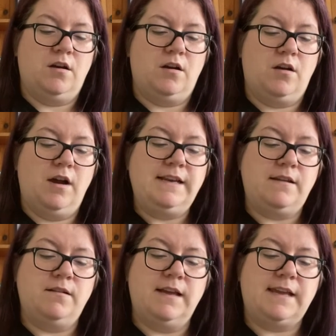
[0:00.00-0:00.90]
I
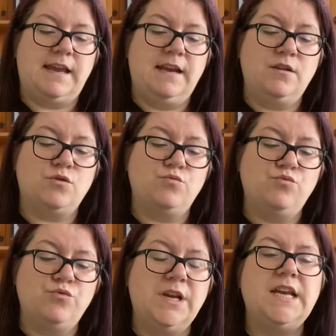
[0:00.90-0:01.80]
don't like it. It looks
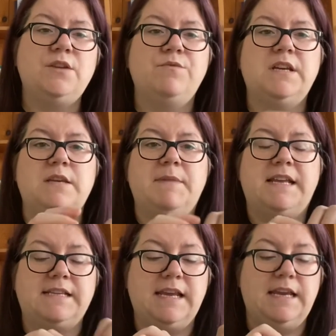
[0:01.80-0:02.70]
really, really
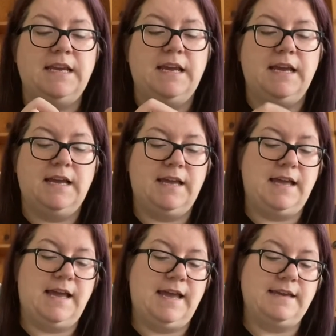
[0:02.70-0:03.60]
messy,
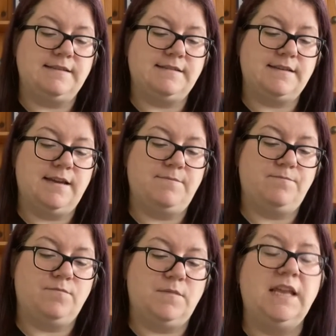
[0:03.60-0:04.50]
and
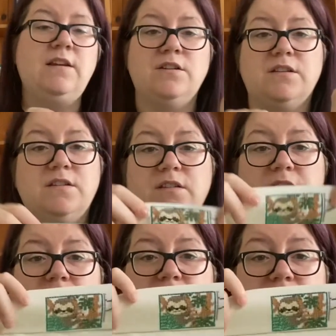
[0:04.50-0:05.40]

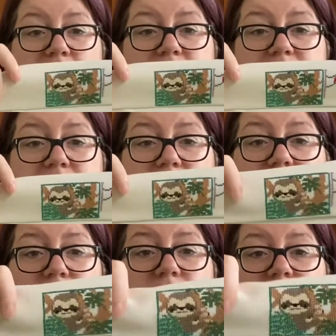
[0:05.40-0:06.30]
it looks nice
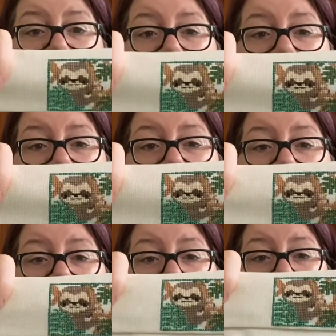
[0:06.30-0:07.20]
here,
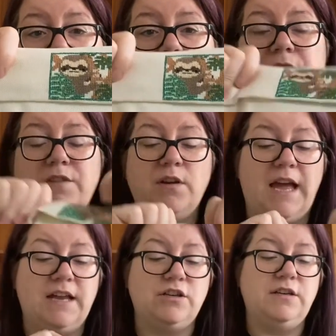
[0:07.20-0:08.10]
but if you
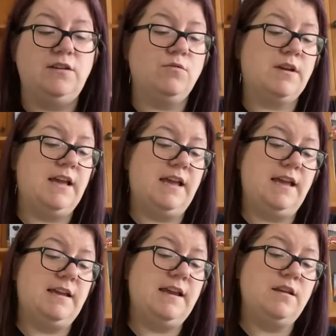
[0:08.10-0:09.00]
actually look at
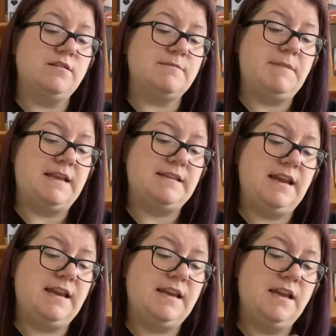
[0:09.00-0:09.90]
it, it looks
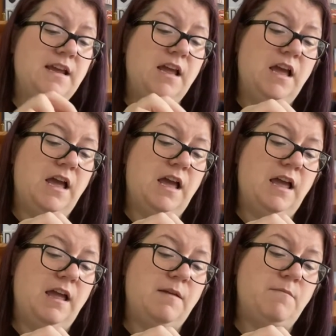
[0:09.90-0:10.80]
messy.
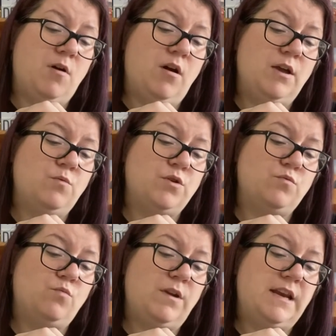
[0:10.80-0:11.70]
I
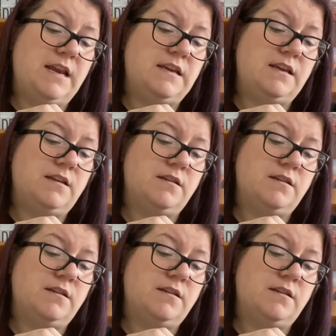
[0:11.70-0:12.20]
wouldn't win any